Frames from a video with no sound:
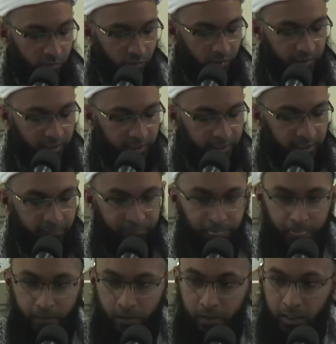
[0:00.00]
wa
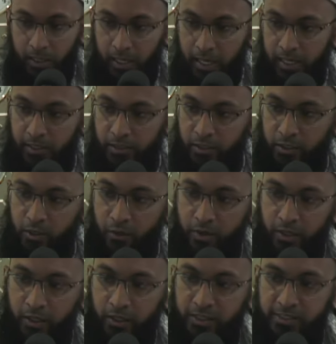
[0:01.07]
ta'ala, and the
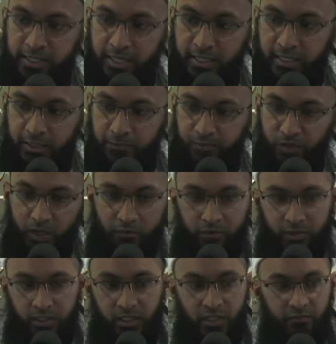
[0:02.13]
correct understanding of the
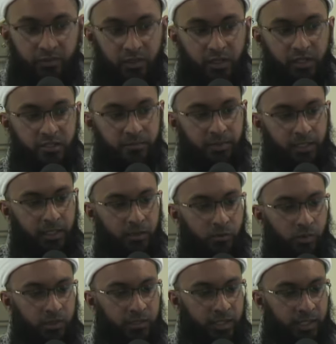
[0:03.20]
deen of Allah subhanahu
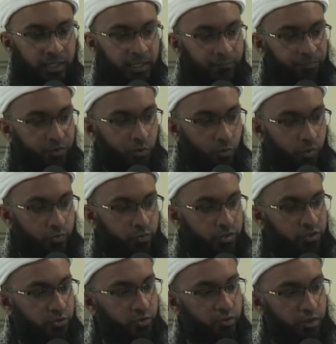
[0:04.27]
wa ta'ala, which was
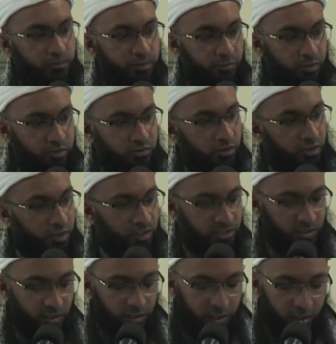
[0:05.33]
shown to us by Rasulullah
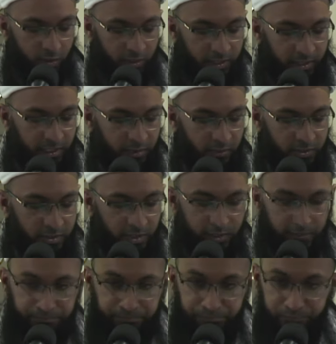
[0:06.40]
sallallahu alayhi
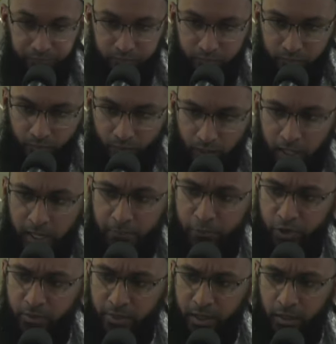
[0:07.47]
wa I
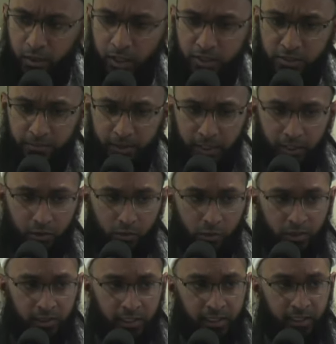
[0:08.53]
pray and make Allah subhanahu wa
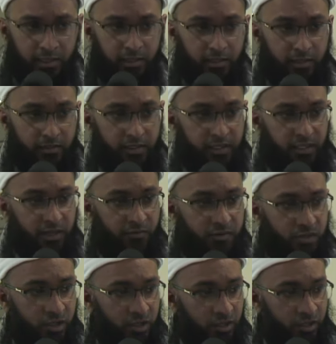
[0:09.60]
ta'ala that He give us
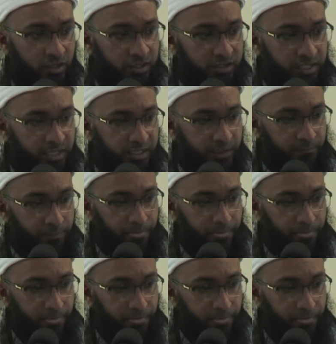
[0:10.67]
all the understanding.